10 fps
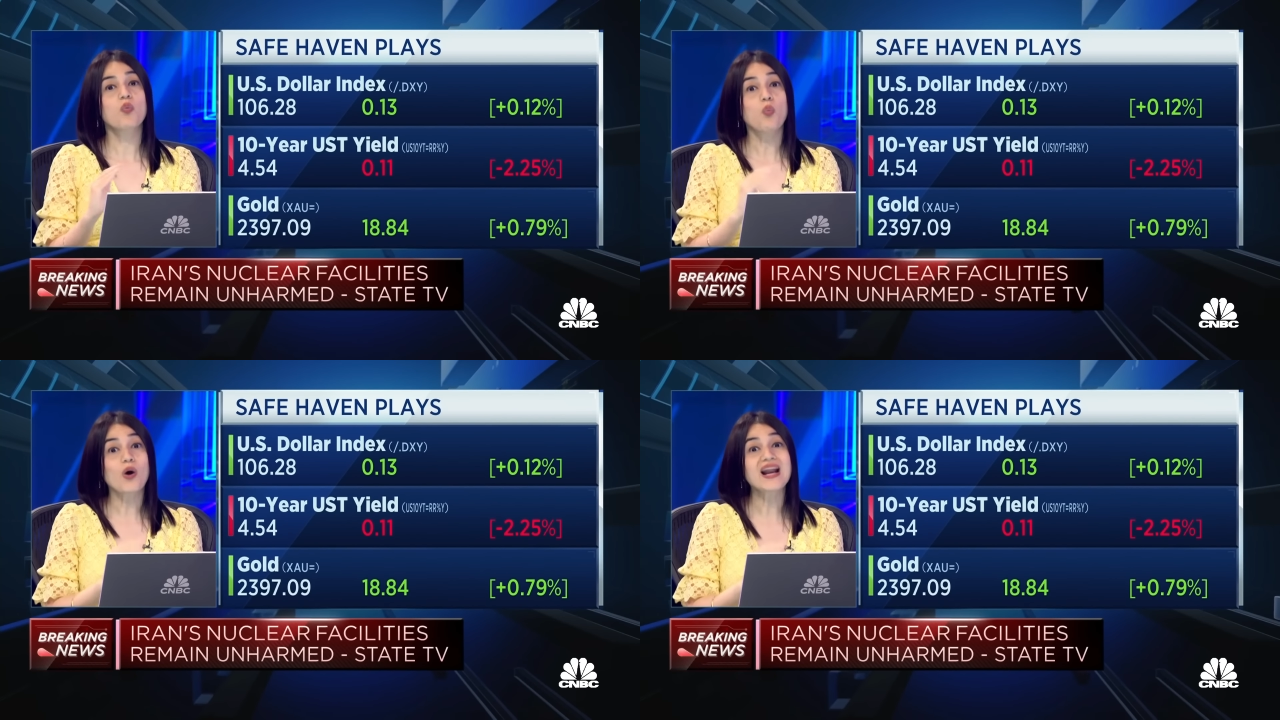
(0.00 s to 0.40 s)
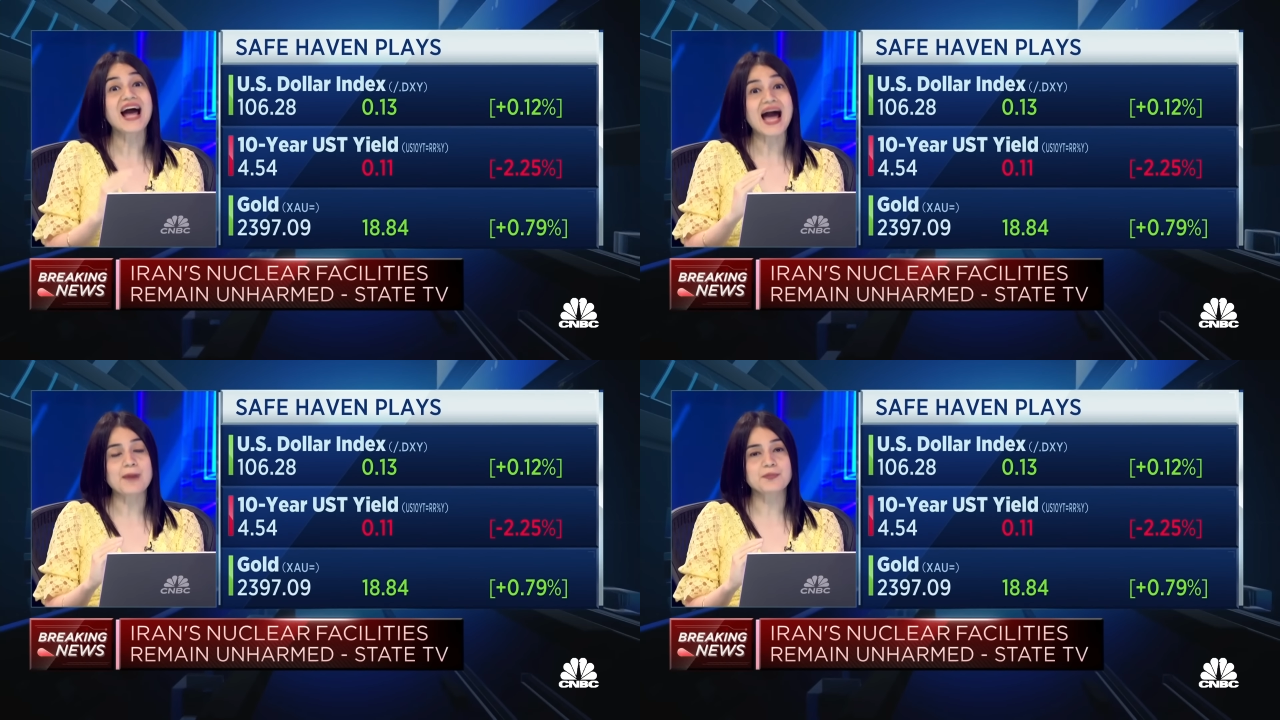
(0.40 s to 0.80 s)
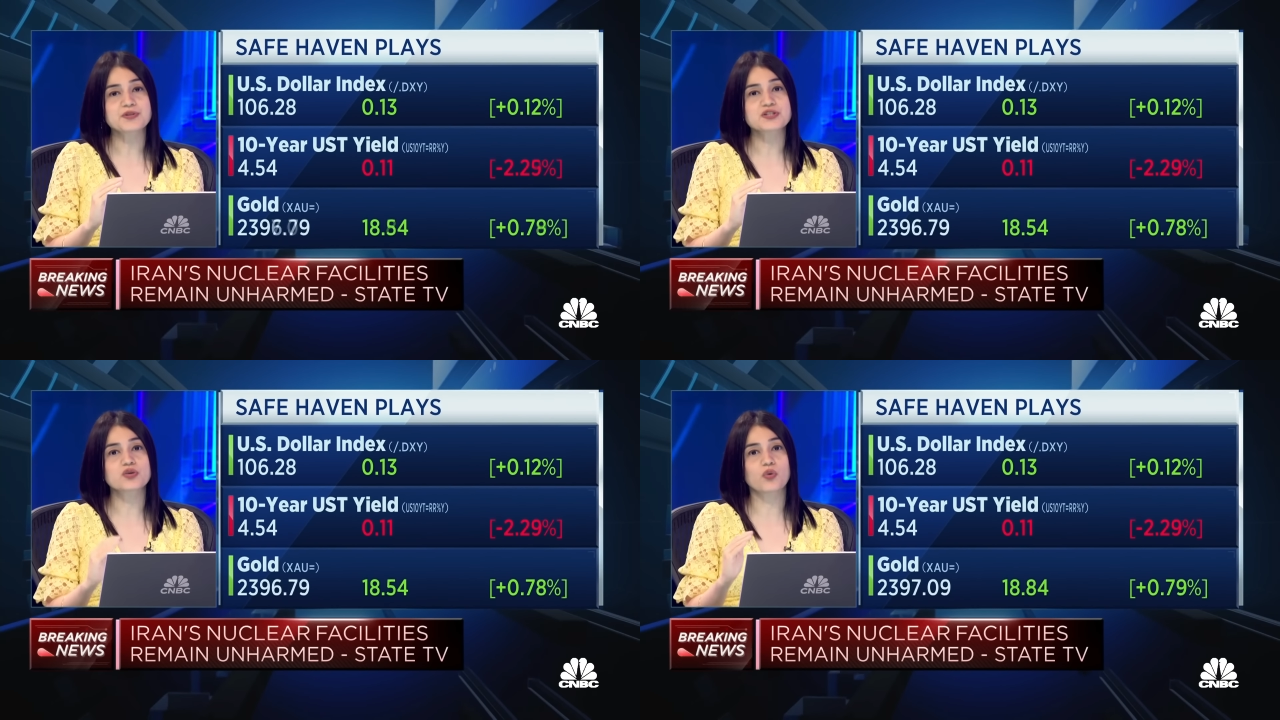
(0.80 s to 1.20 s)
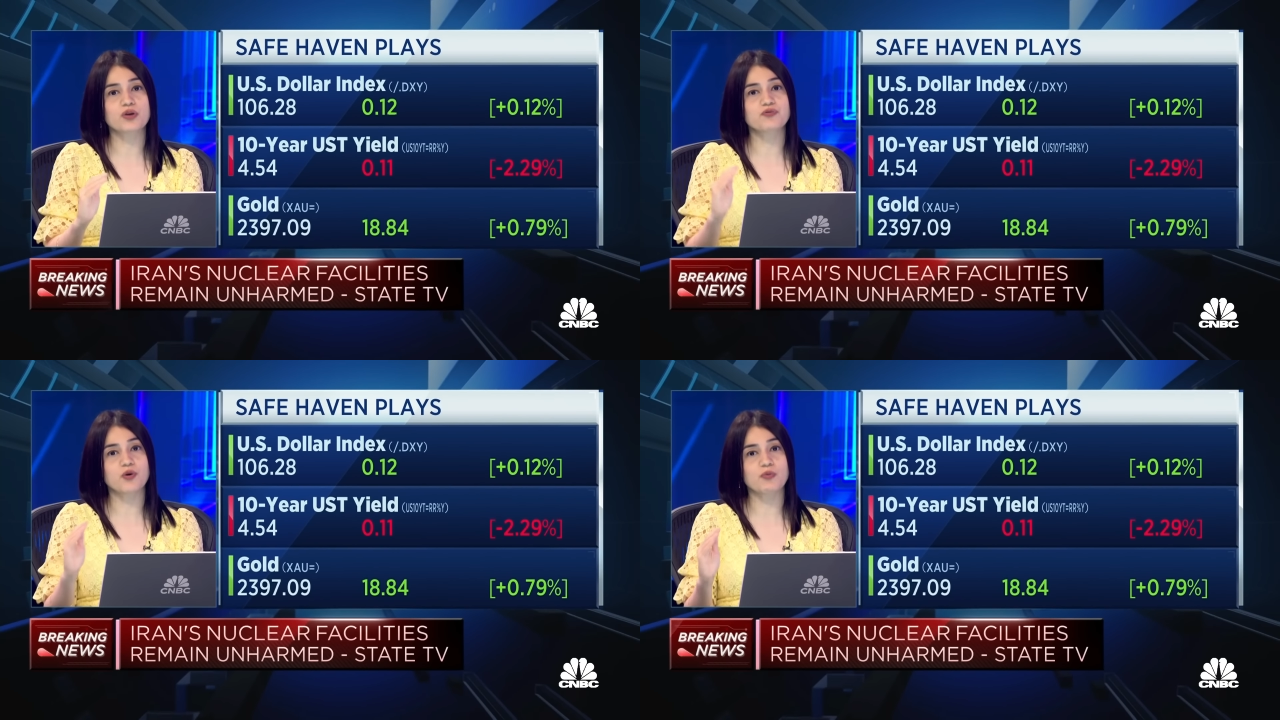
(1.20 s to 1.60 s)
what happens
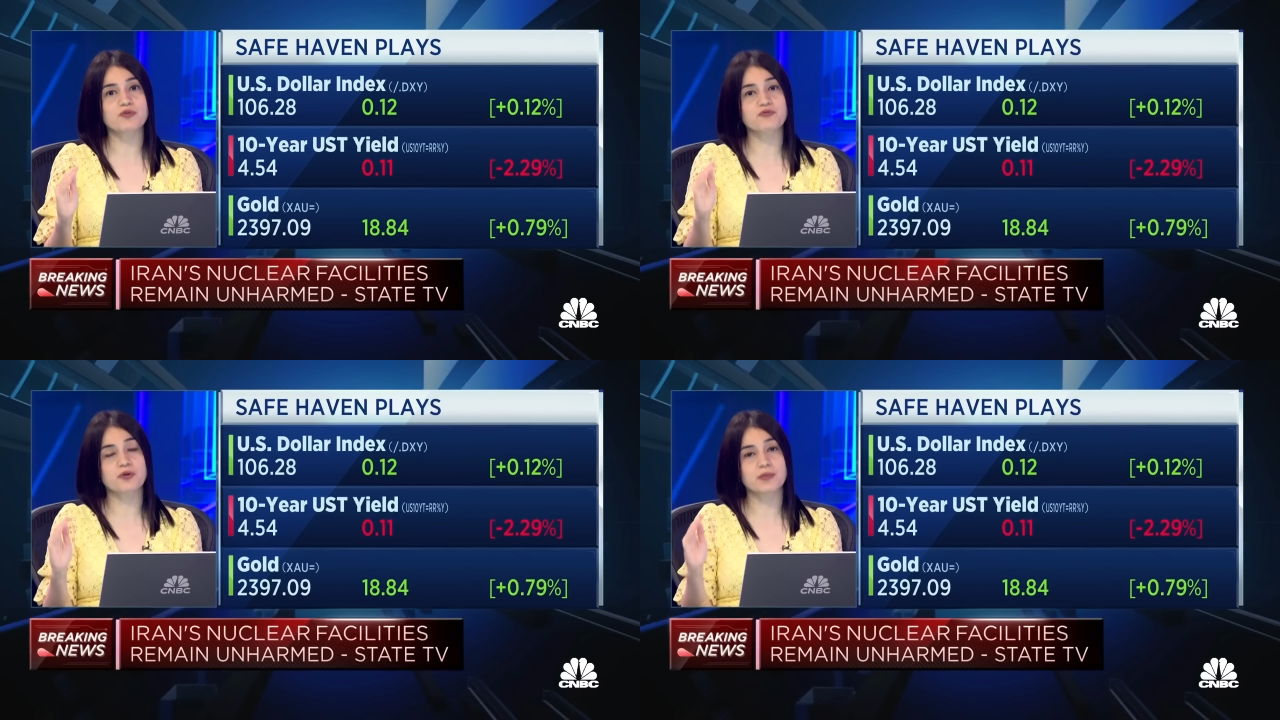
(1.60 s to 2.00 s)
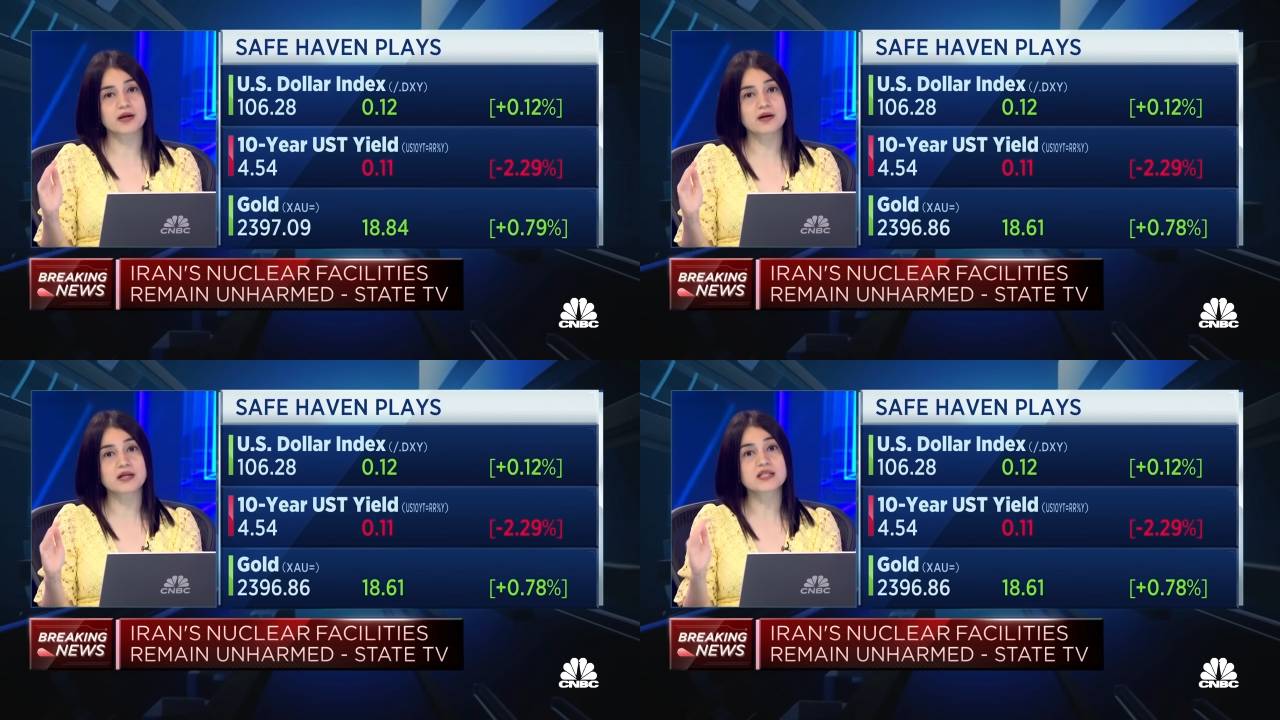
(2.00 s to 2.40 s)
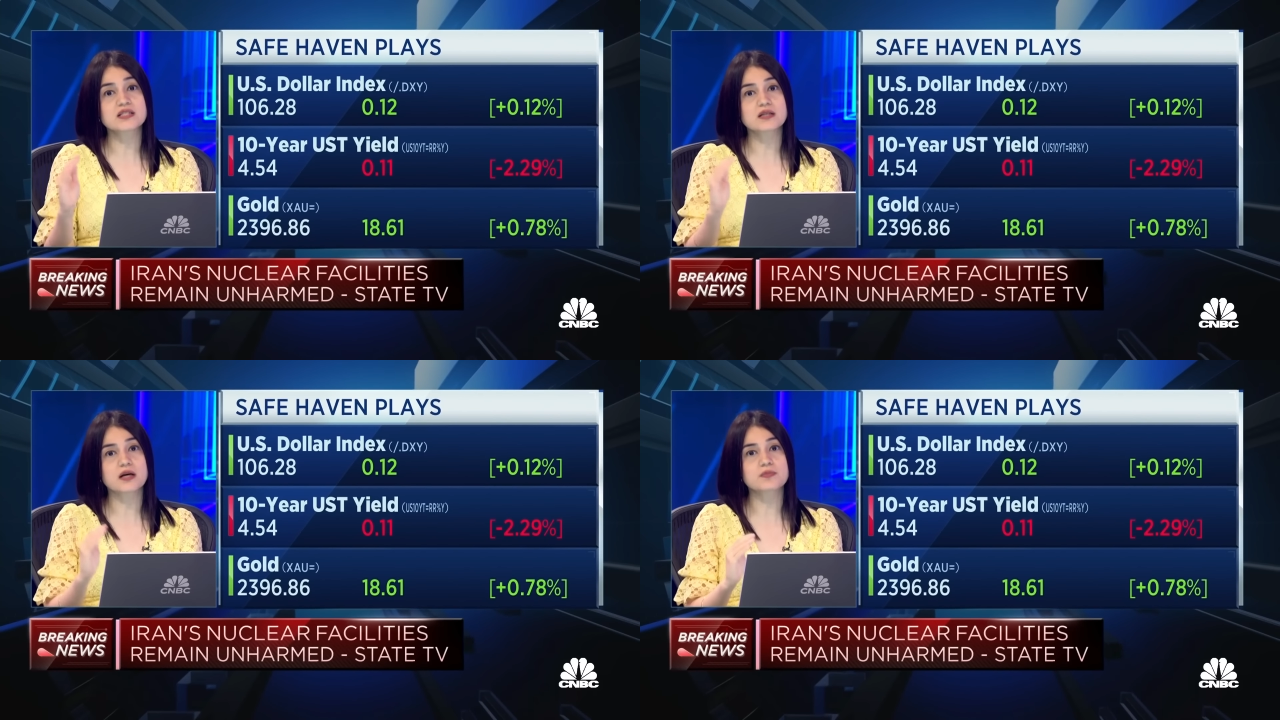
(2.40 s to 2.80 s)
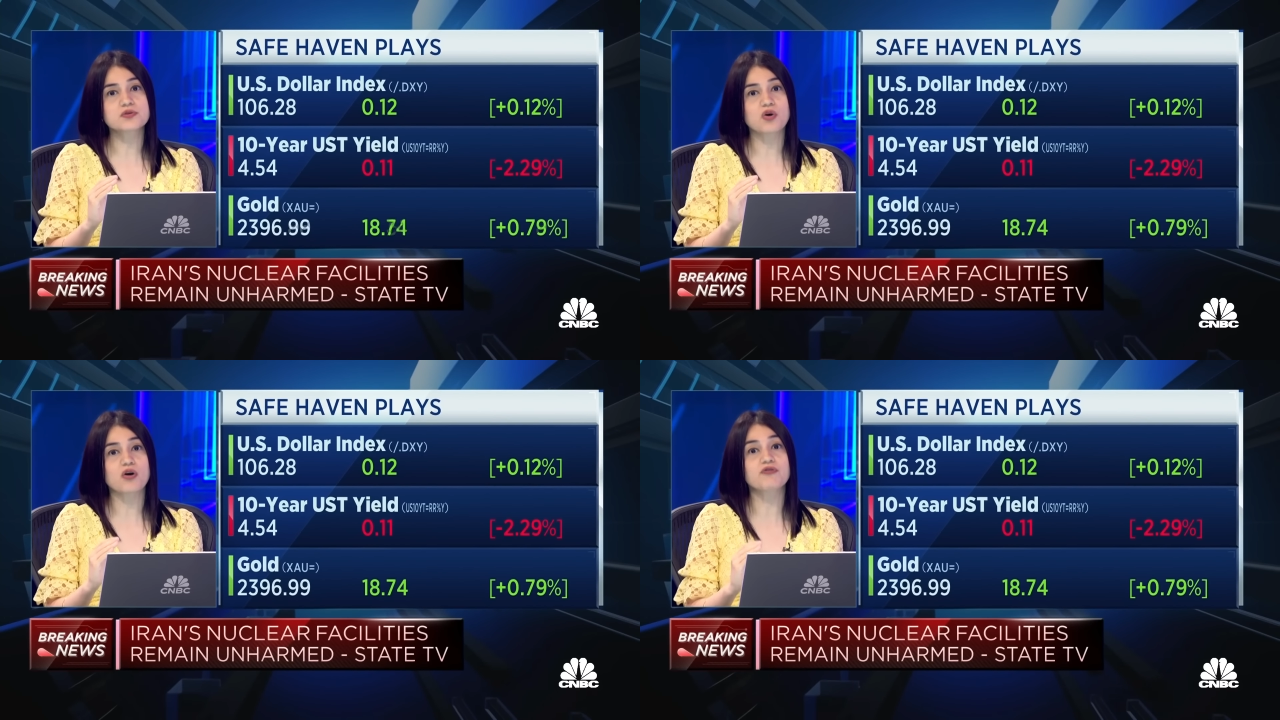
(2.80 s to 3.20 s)
going forward from here in
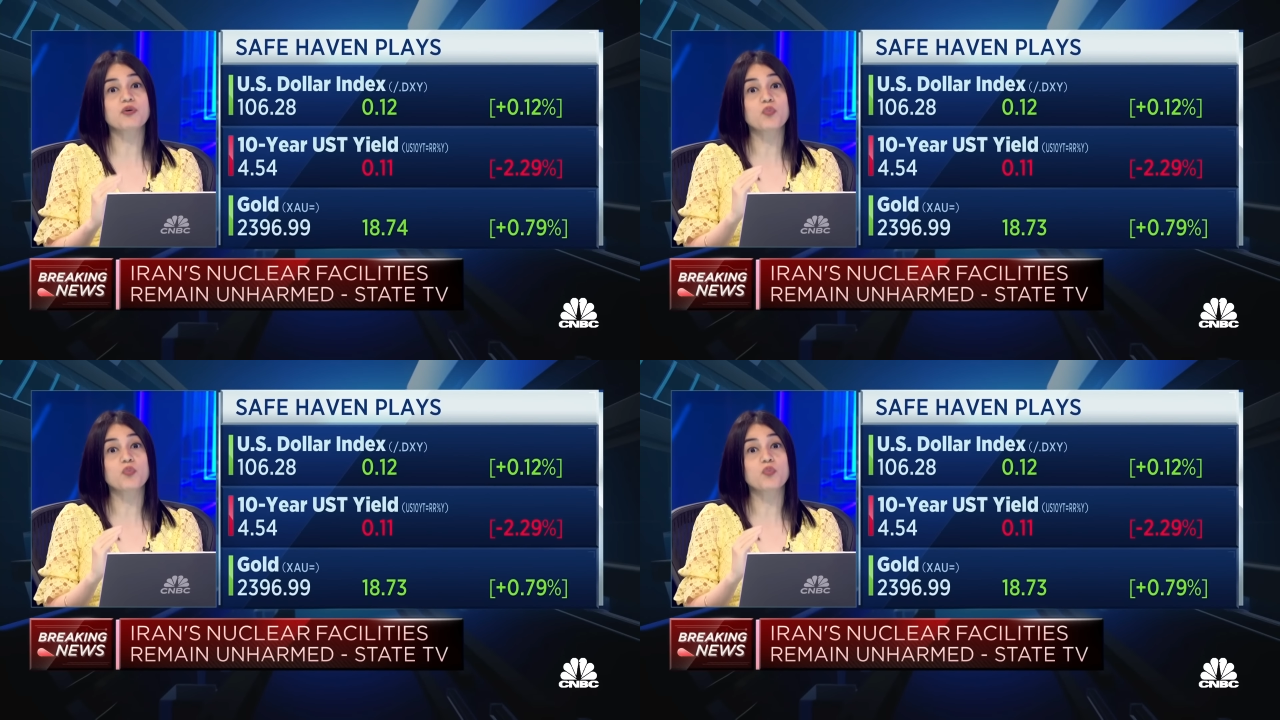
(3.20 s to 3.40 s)
terms of